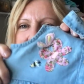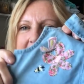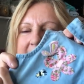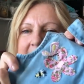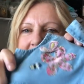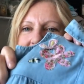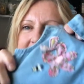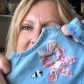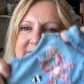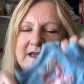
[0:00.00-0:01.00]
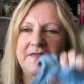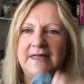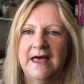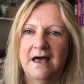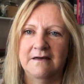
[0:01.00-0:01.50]
that. And having done
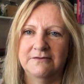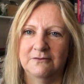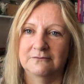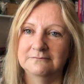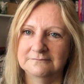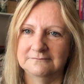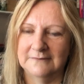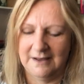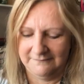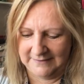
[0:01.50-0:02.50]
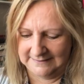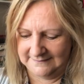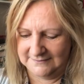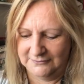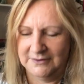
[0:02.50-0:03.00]
that, I thought, I
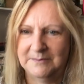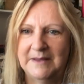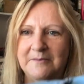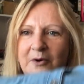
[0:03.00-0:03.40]
fancy doing a bit